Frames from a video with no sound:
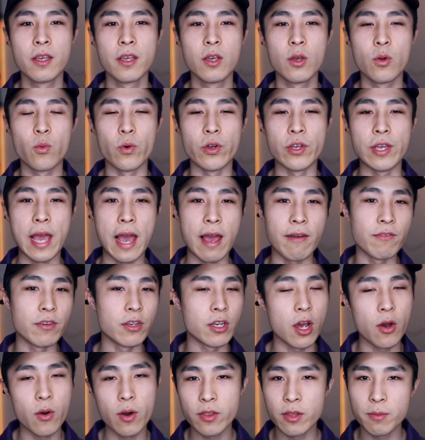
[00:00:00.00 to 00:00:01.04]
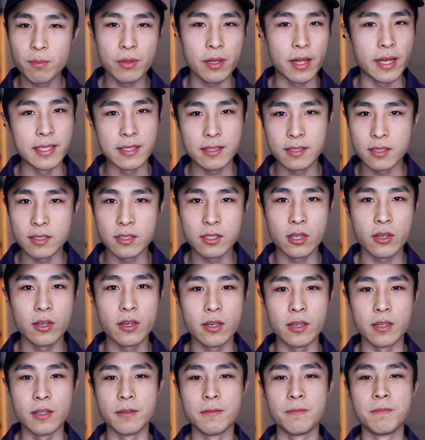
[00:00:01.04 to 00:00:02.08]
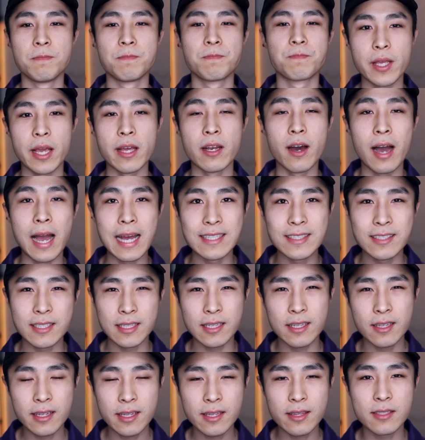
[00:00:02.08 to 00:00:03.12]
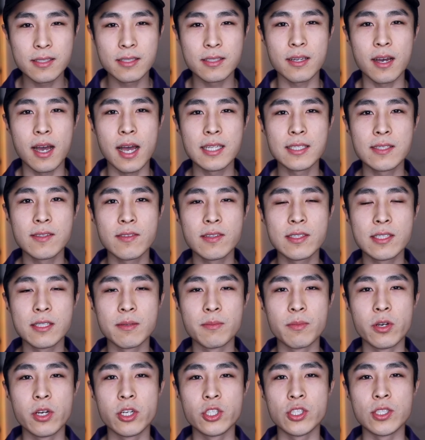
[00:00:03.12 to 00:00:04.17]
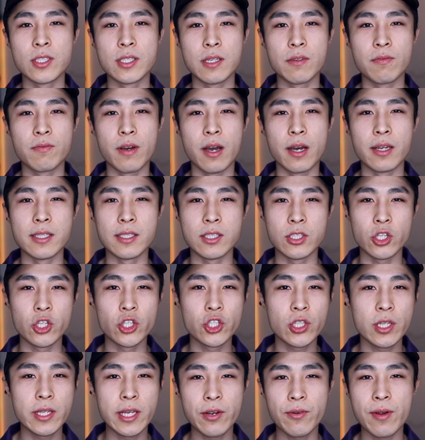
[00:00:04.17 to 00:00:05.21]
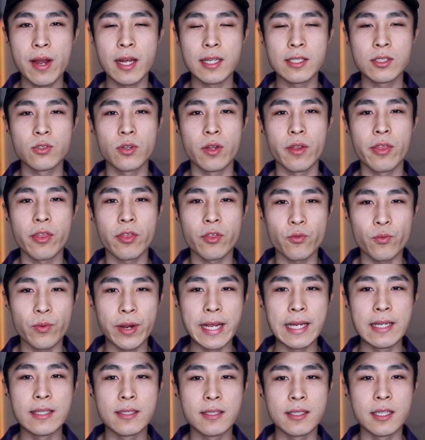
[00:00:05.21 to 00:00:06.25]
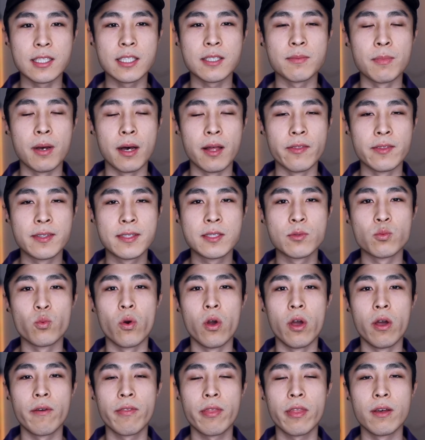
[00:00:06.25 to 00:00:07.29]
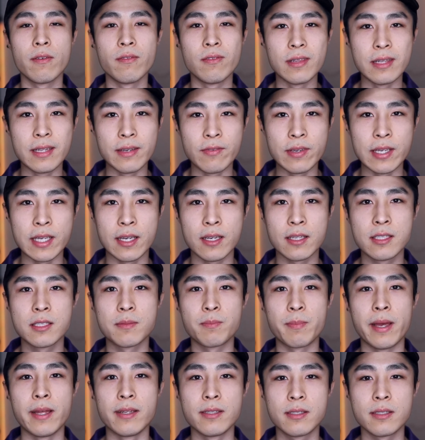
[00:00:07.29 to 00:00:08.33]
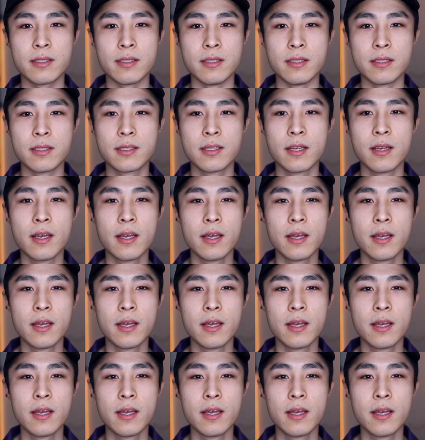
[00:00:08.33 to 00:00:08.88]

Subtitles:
where you have no other place to turn. And ideally, the size of this emergency fund is usually around sort of 3 to 6 months worth of living expenses,